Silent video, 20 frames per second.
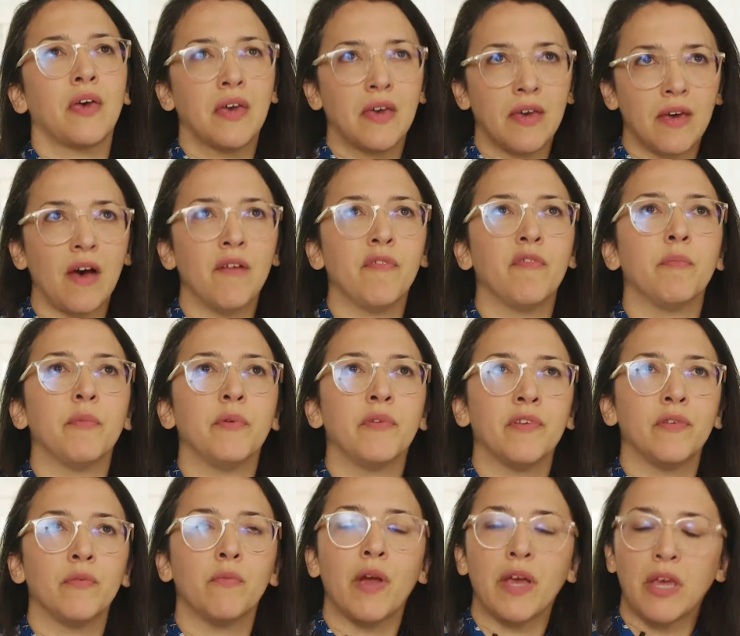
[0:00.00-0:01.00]

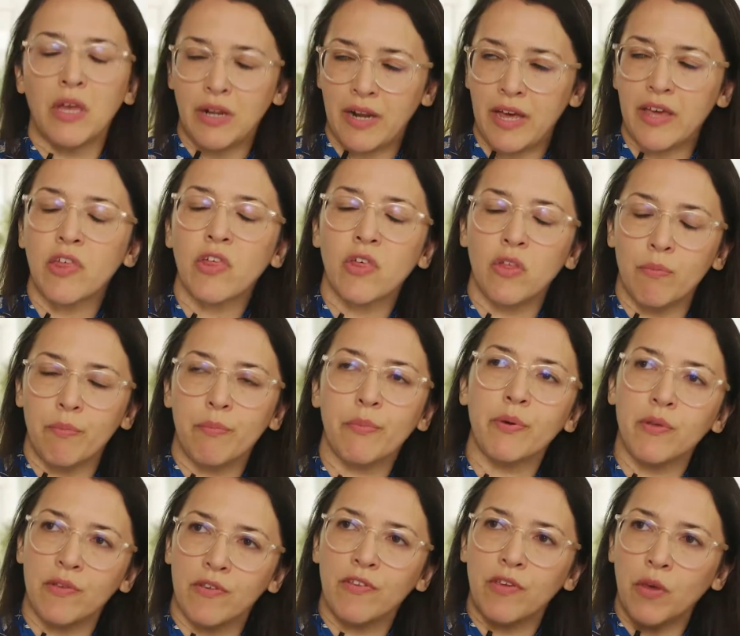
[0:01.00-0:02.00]
government and regulation
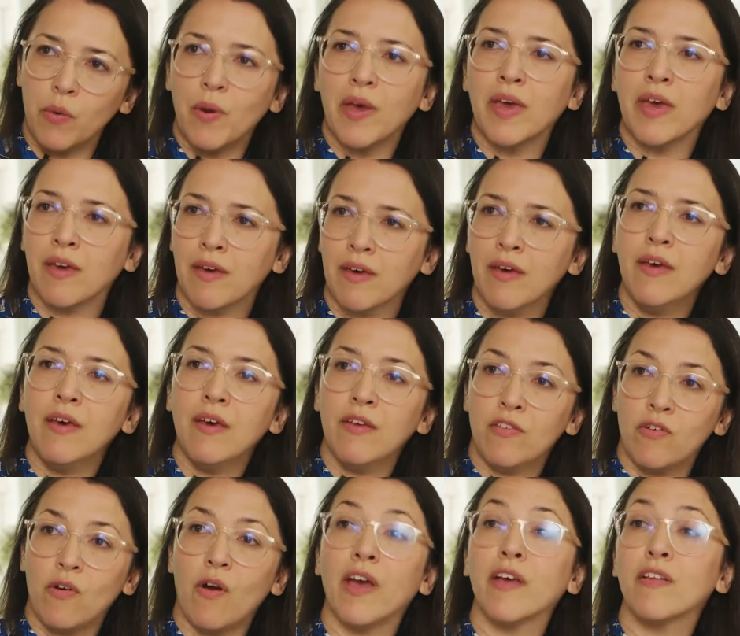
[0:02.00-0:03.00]

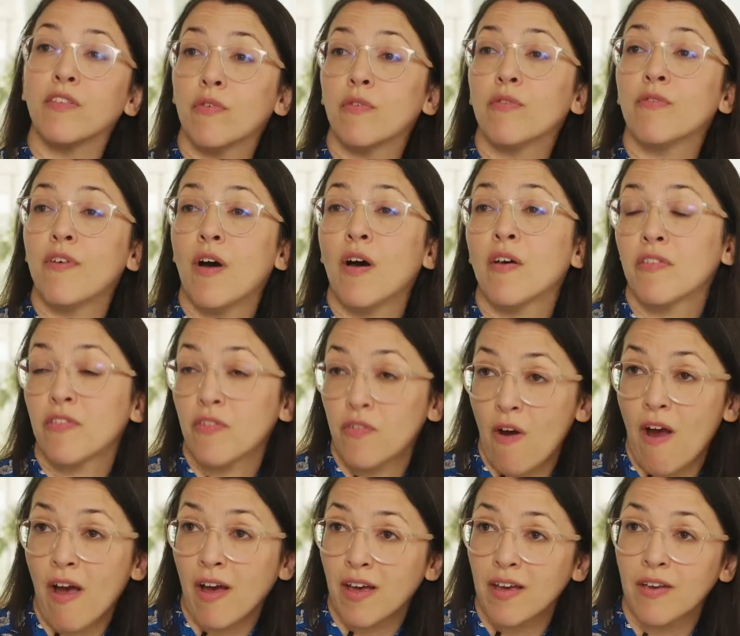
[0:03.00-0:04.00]
trying to fast
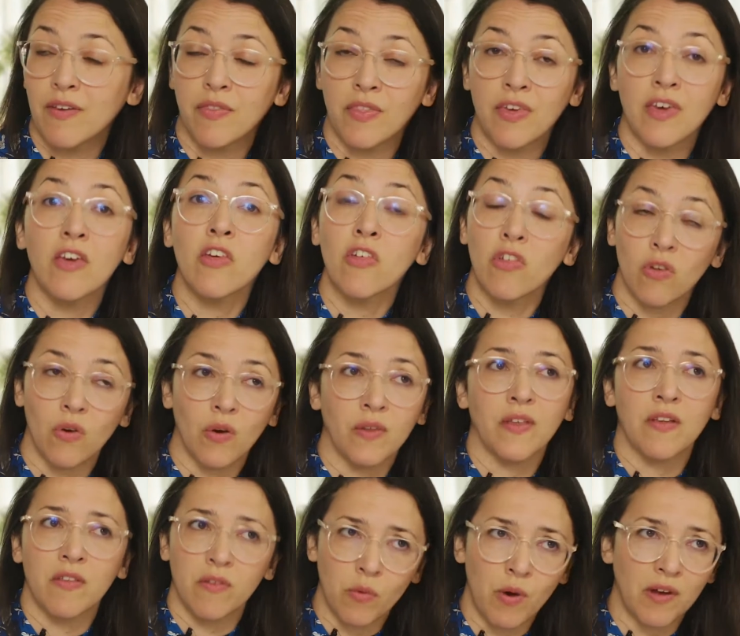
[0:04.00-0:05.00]
track the issue, and
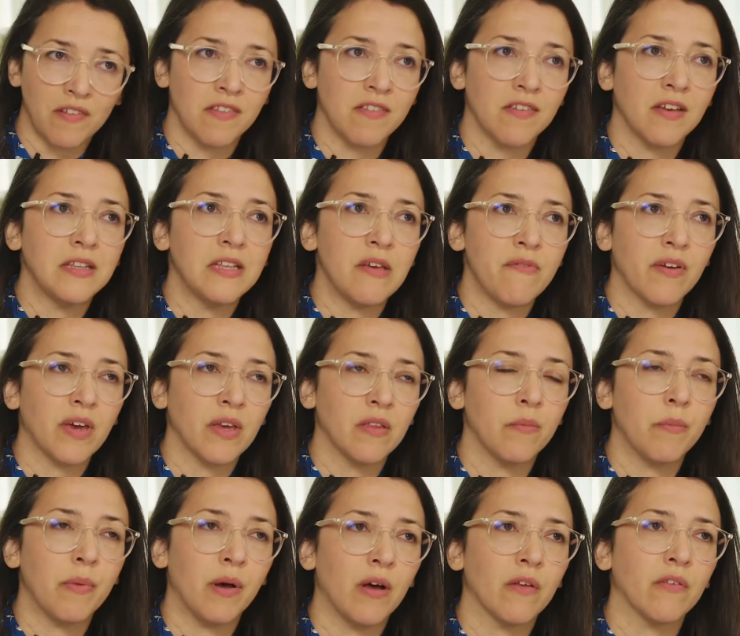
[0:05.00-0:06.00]
that's quite a
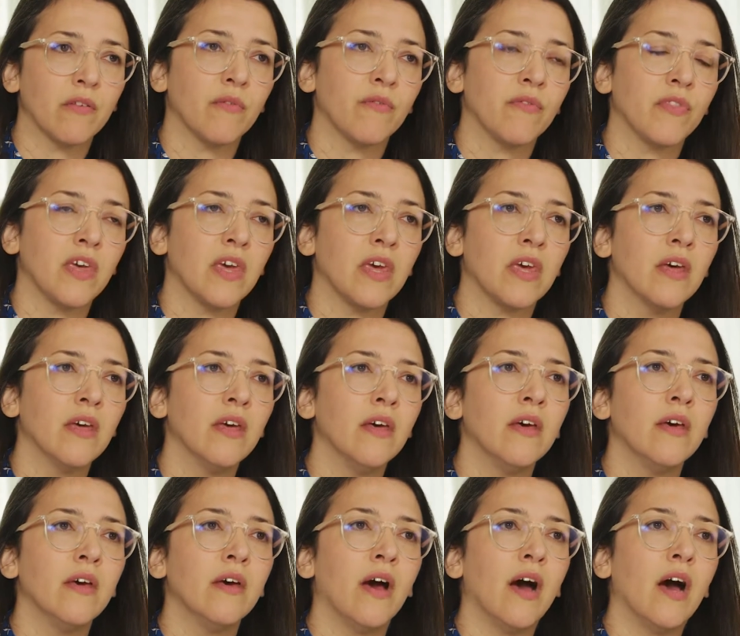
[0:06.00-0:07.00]
significant part of the
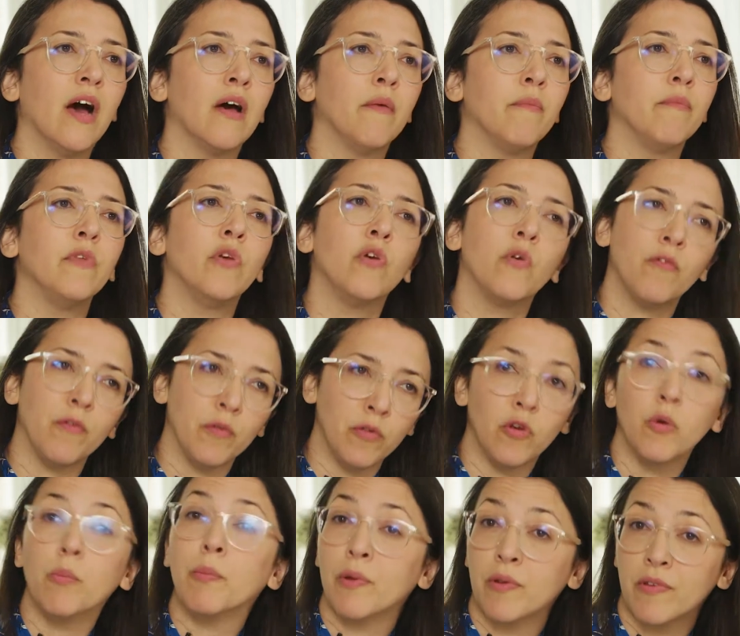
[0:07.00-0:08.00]

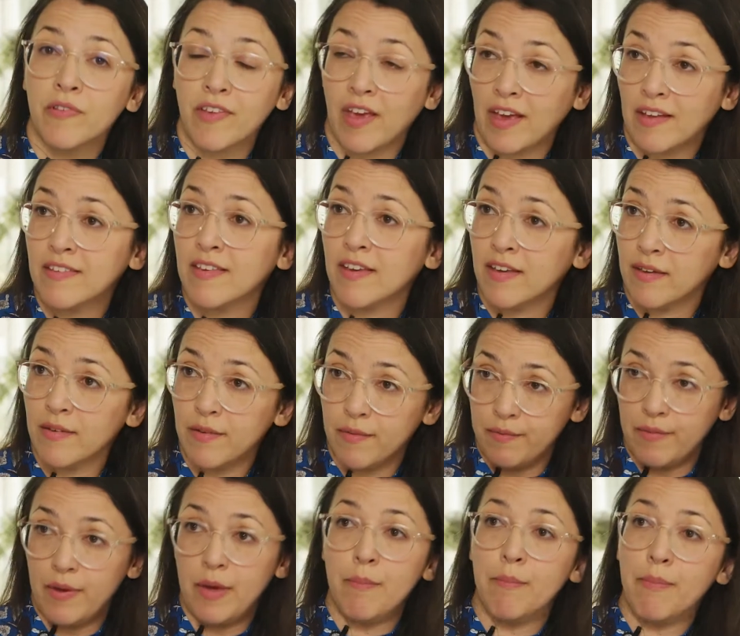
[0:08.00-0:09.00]
new build sector
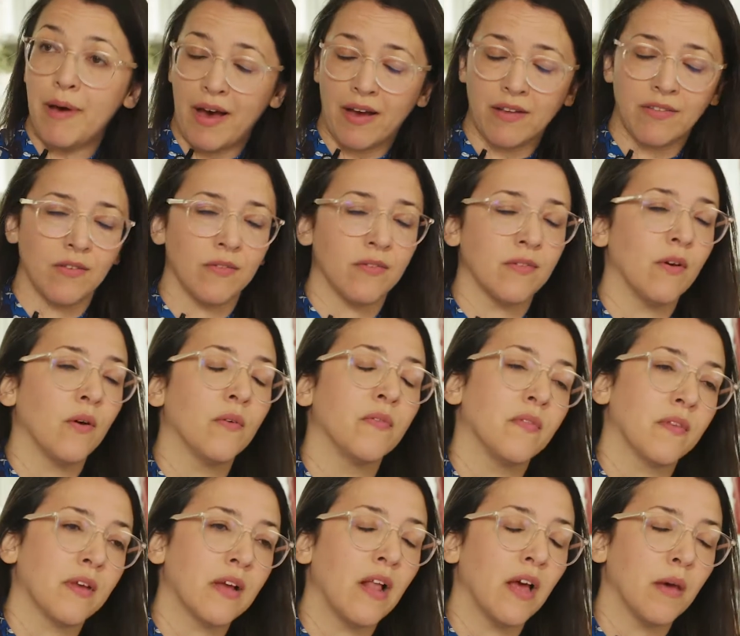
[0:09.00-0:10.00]
impact
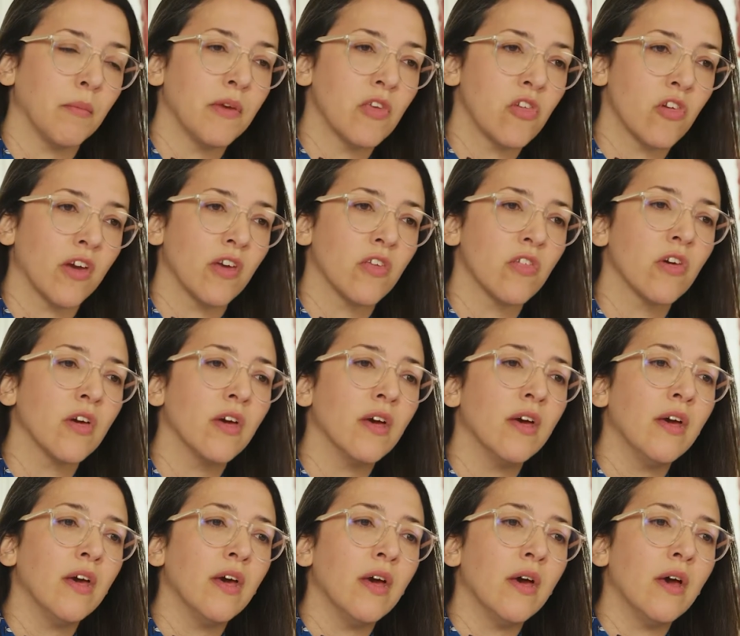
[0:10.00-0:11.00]
on climate change.
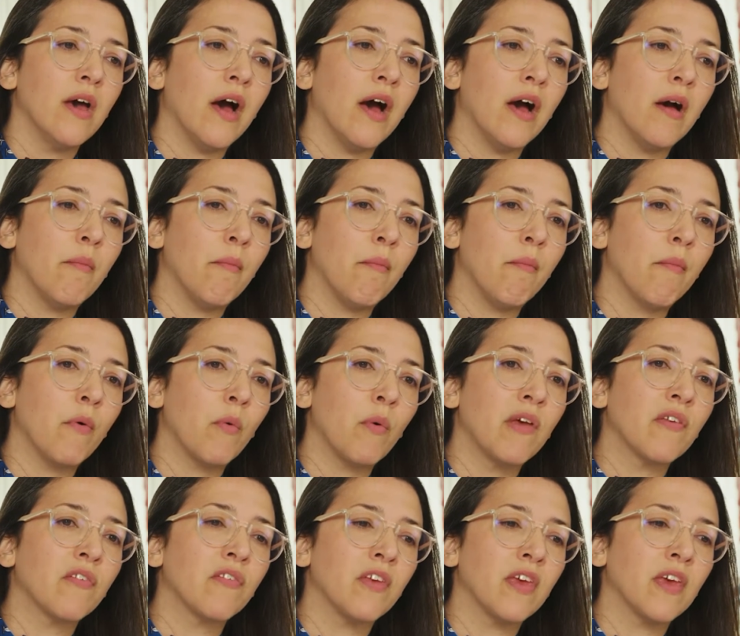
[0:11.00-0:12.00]

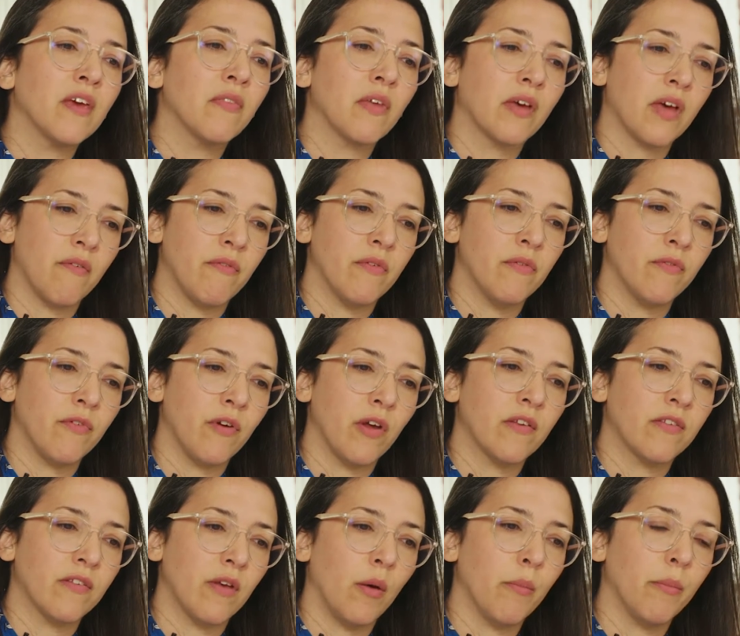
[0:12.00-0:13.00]
We're seeing the government, for
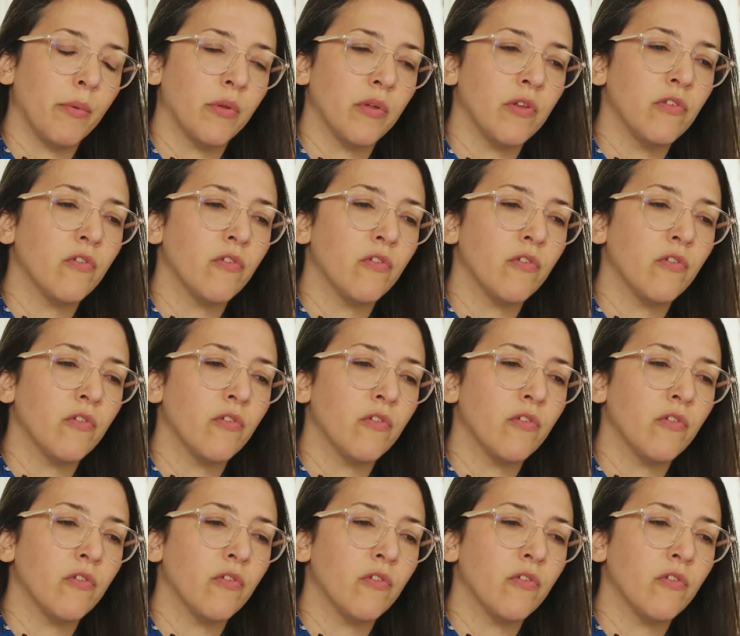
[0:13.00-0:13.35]
example,